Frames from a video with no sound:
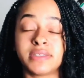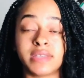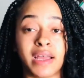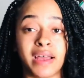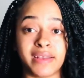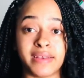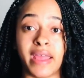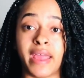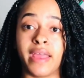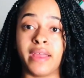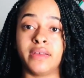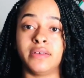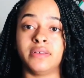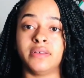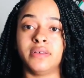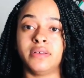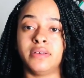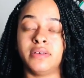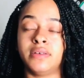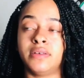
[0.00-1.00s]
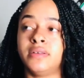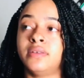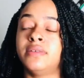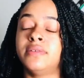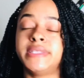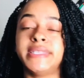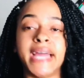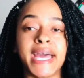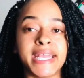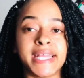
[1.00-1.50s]
a day.
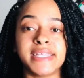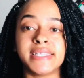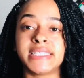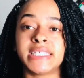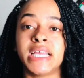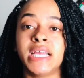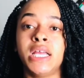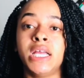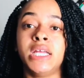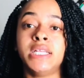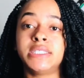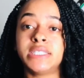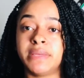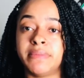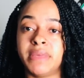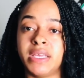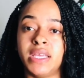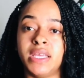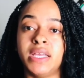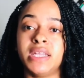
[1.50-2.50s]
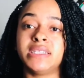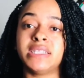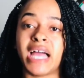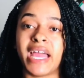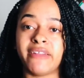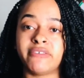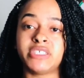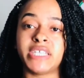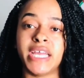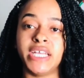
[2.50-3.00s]
That is, to me,
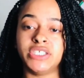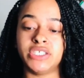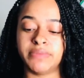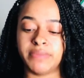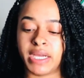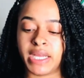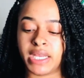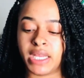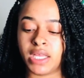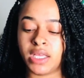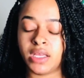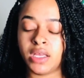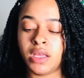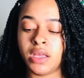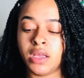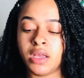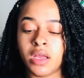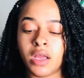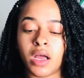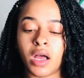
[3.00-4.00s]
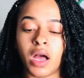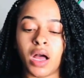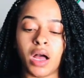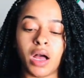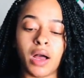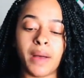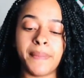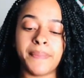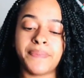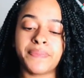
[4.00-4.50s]
life-changing money.
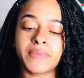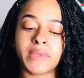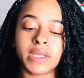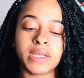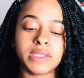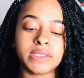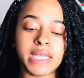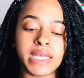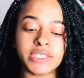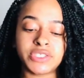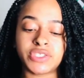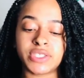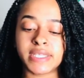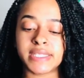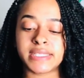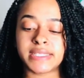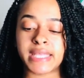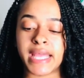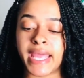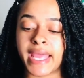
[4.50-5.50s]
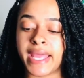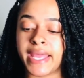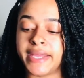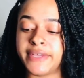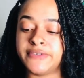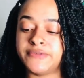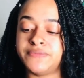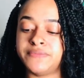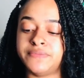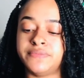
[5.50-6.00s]
Let's just say